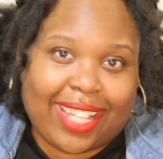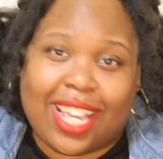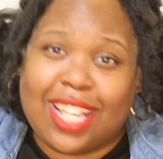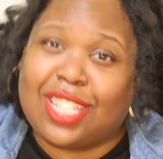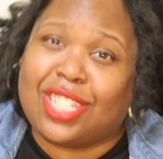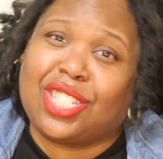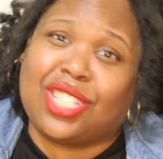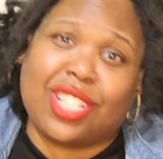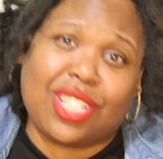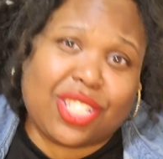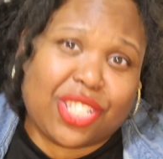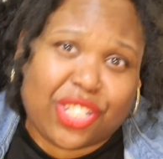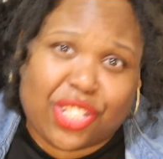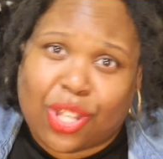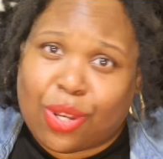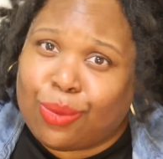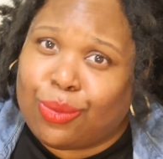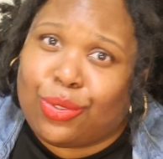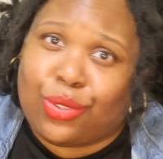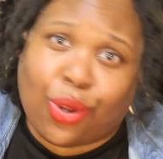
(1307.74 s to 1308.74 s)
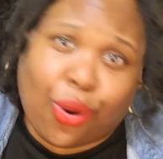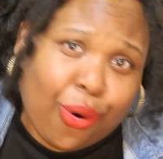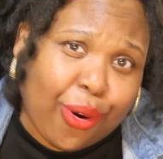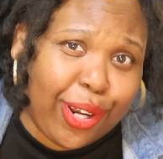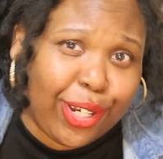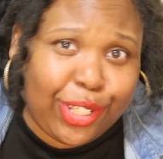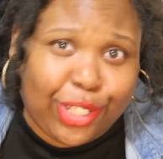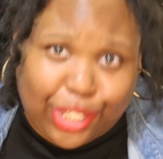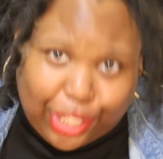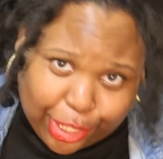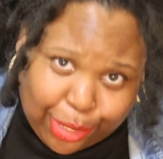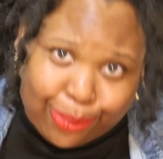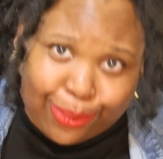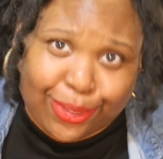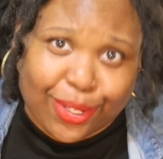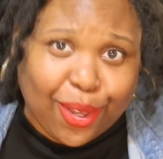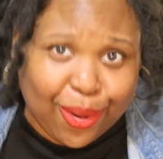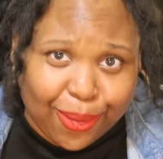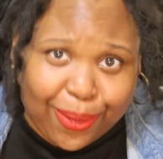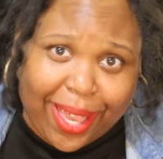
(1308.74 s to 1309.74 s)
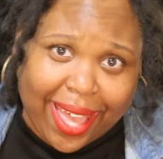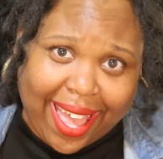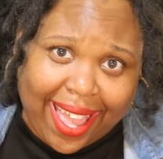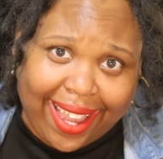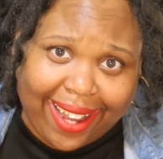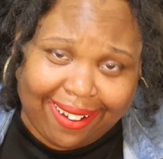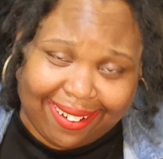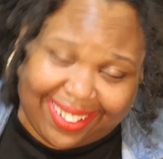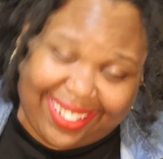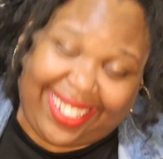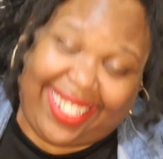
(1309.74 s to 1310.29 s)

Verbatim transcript: it's just so darn cute, okay?